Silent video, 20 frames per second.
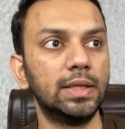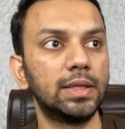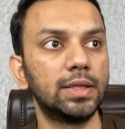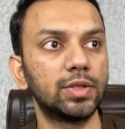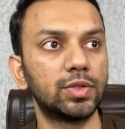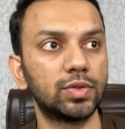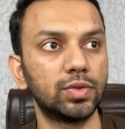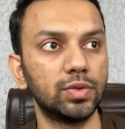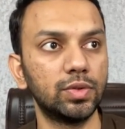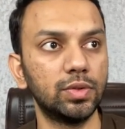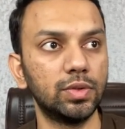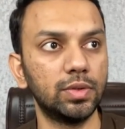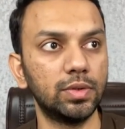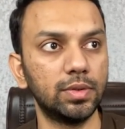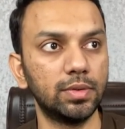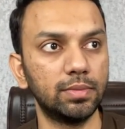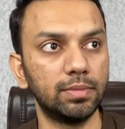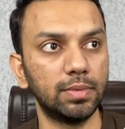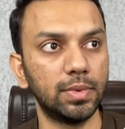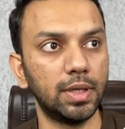
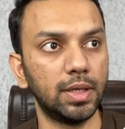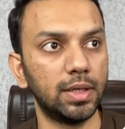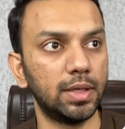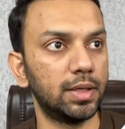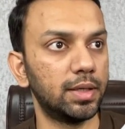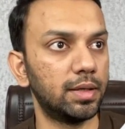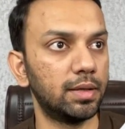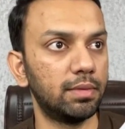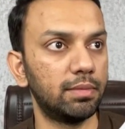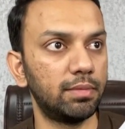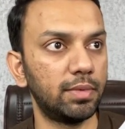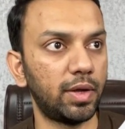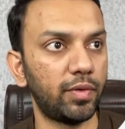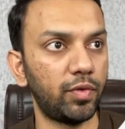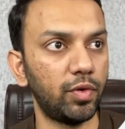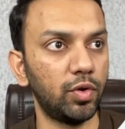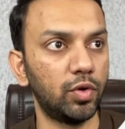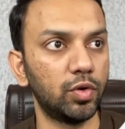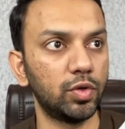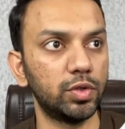So
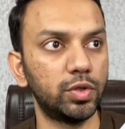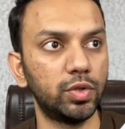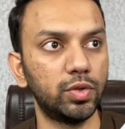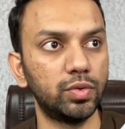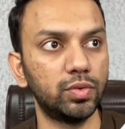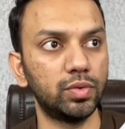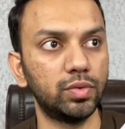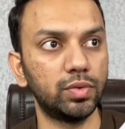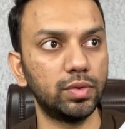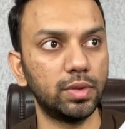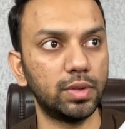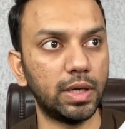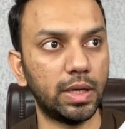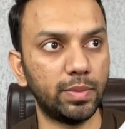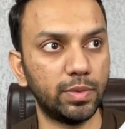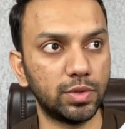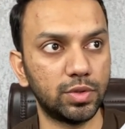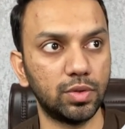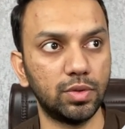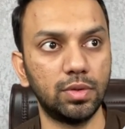if you go through
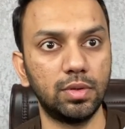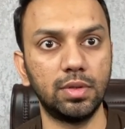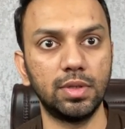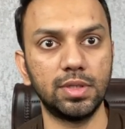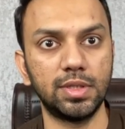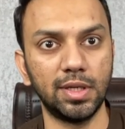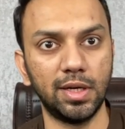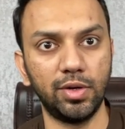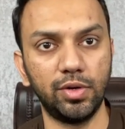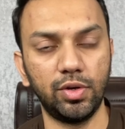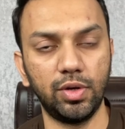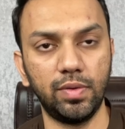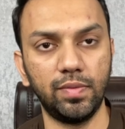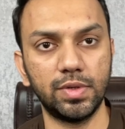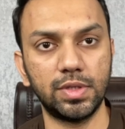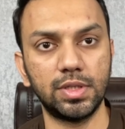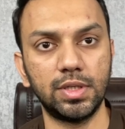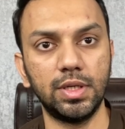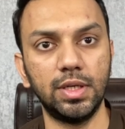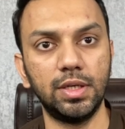Amazon Seller
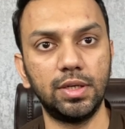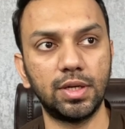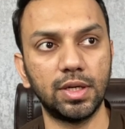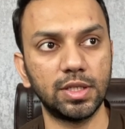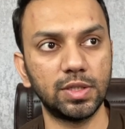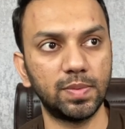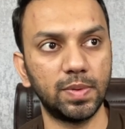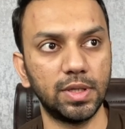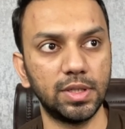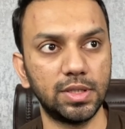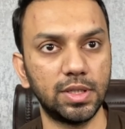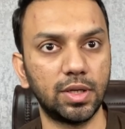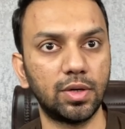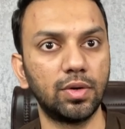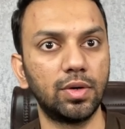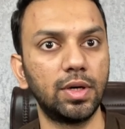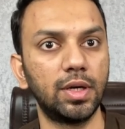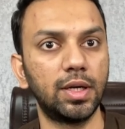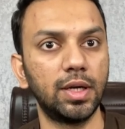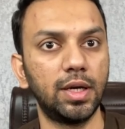University transparency
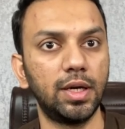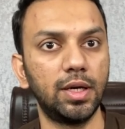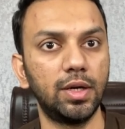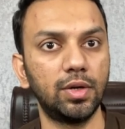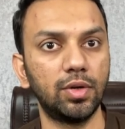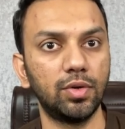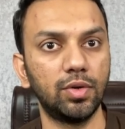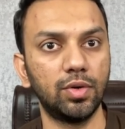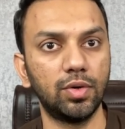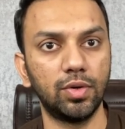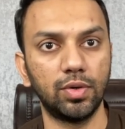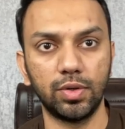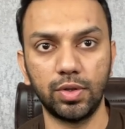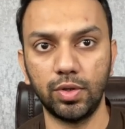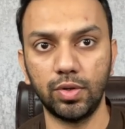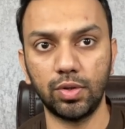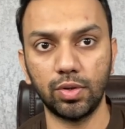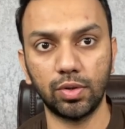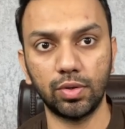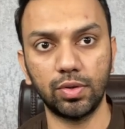content, or
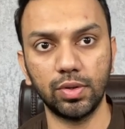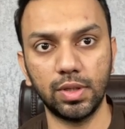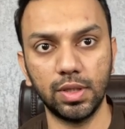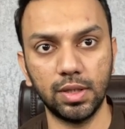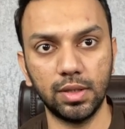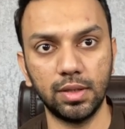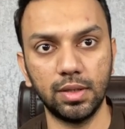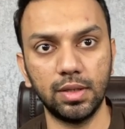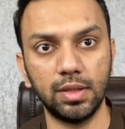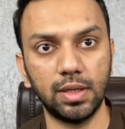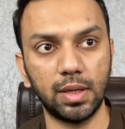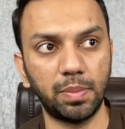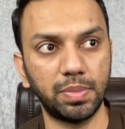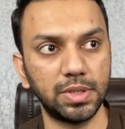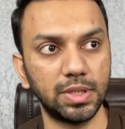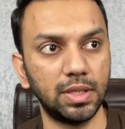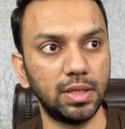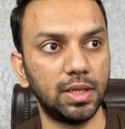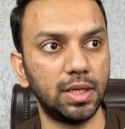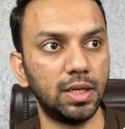you talk to their
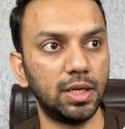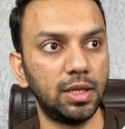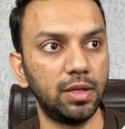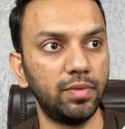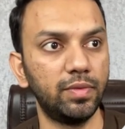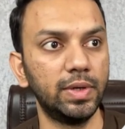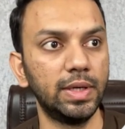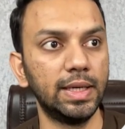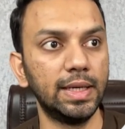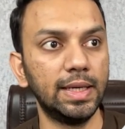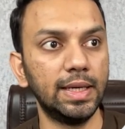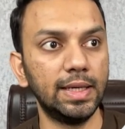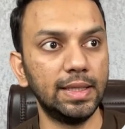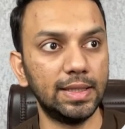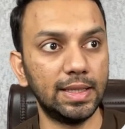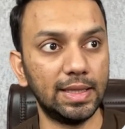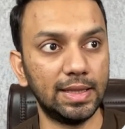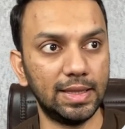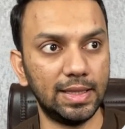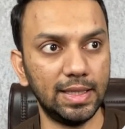representative,
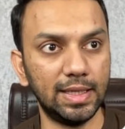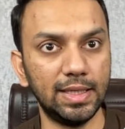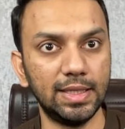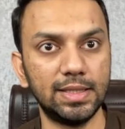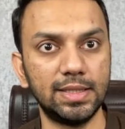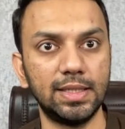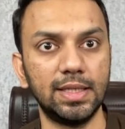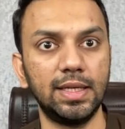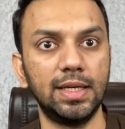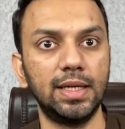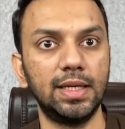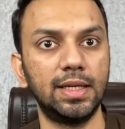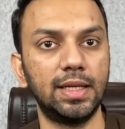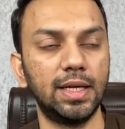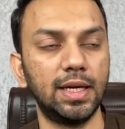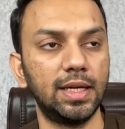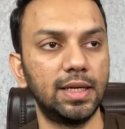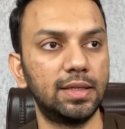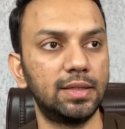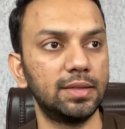then they say
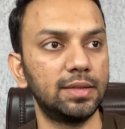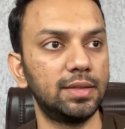that